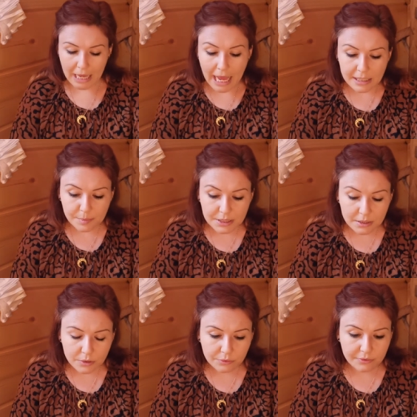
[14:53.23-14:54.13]
for my
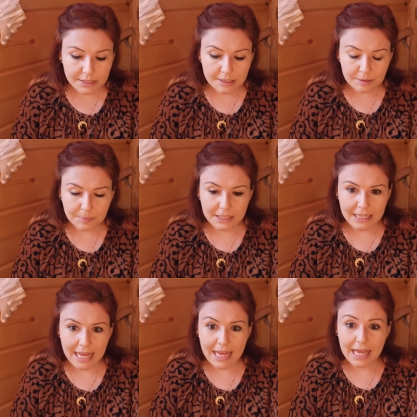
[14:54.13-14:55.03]
husband to visit
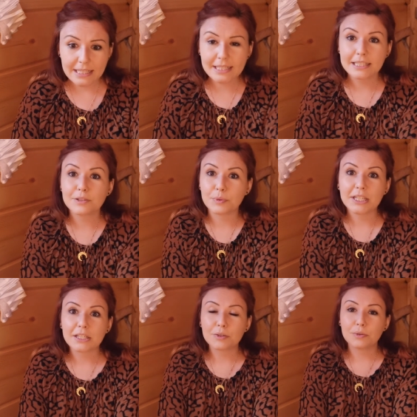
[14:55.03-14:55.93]
me as this
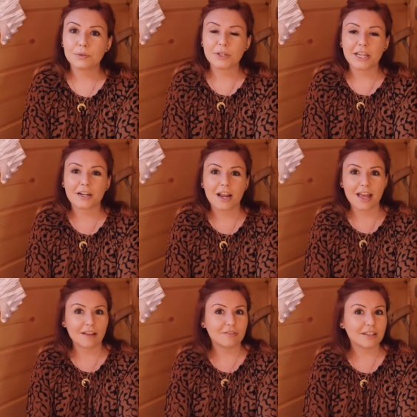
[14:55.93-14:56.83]
week we are
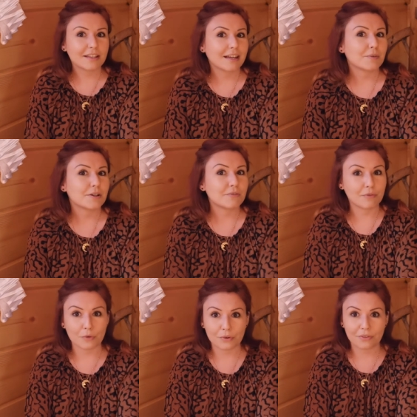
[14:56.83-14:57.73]
having our
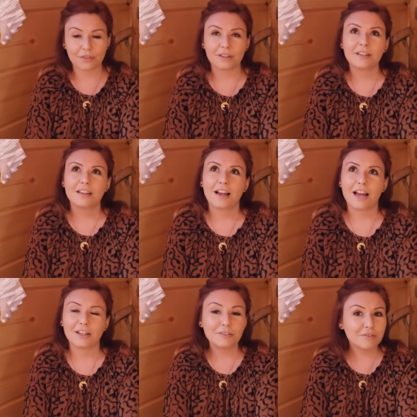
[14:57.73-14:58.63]
fourth
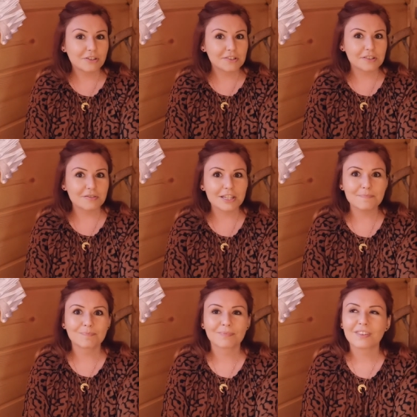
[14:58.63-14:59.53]
anniversary.
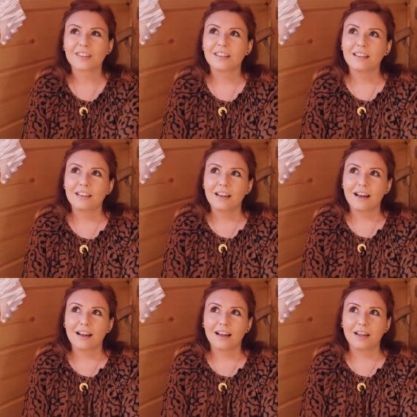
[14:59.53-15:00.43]

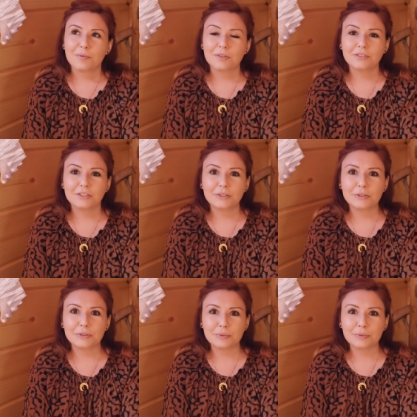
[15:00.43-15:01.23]
I wanted